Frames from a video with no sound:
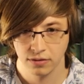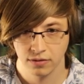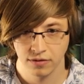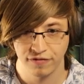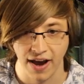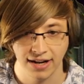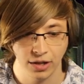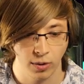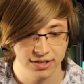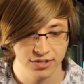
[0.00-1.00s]
Finally
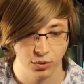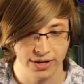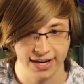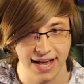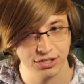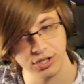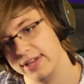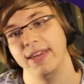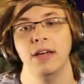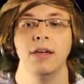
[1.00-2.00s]
one, so we can
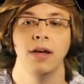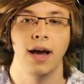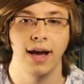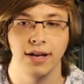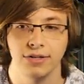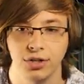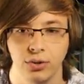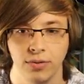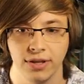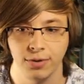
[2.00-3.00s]
actually uh, do a
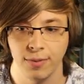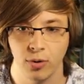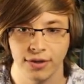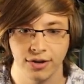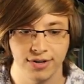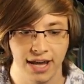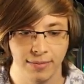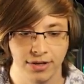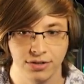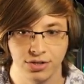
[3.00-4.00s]
little bit more of their
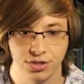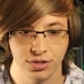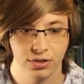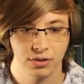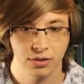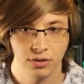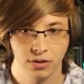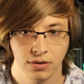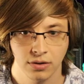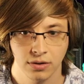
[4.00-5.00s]
damage.
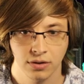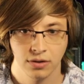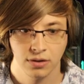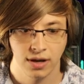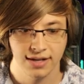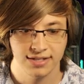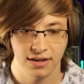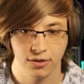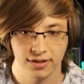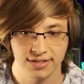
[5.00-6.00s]
Is the
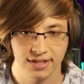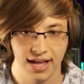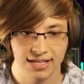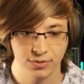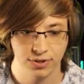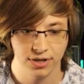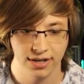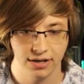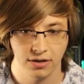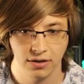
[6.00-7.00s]
other is the last one in here?